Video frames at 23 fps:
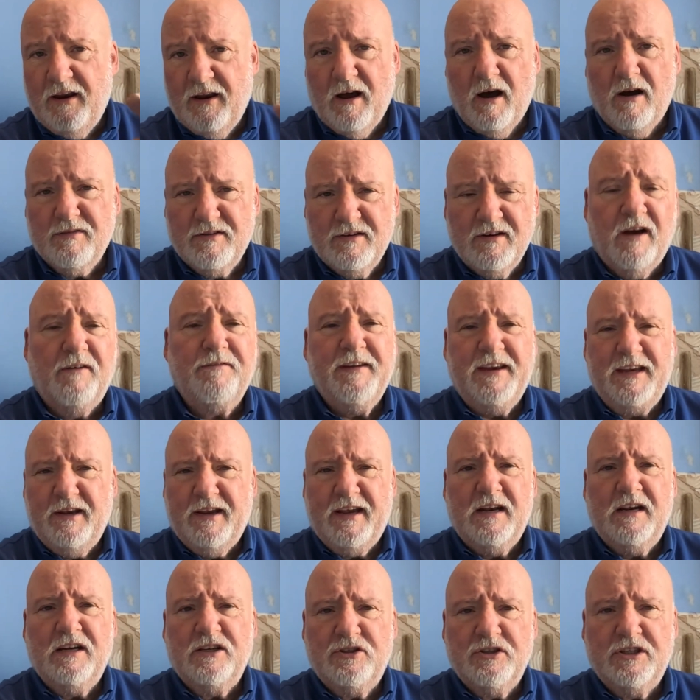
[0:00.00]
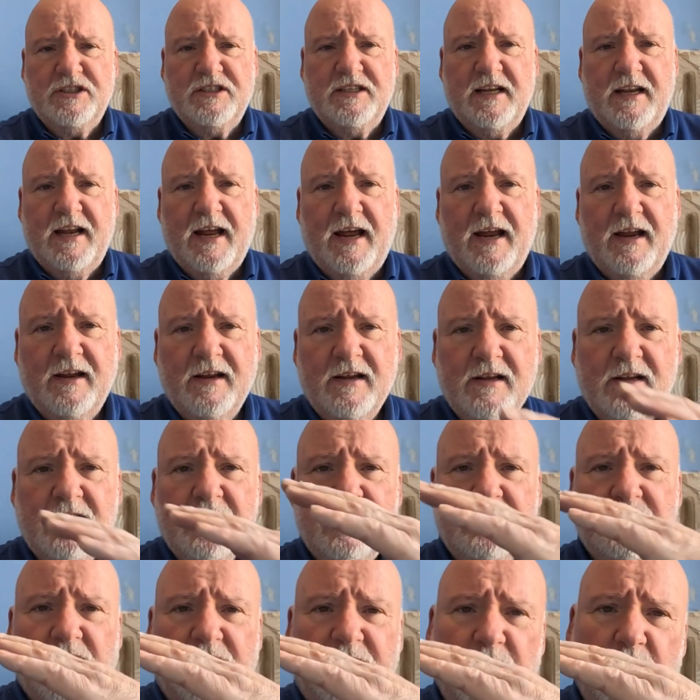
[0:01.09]
I think you get the gist of that.
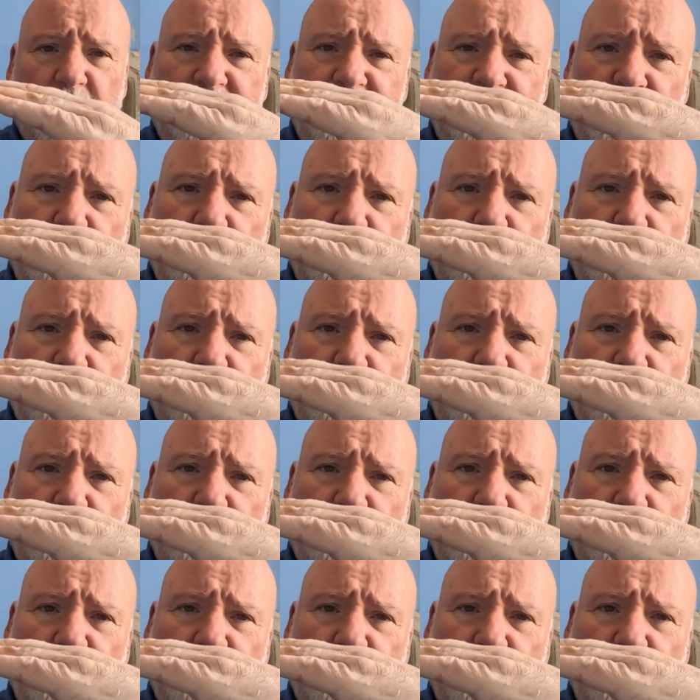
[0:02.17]
So you want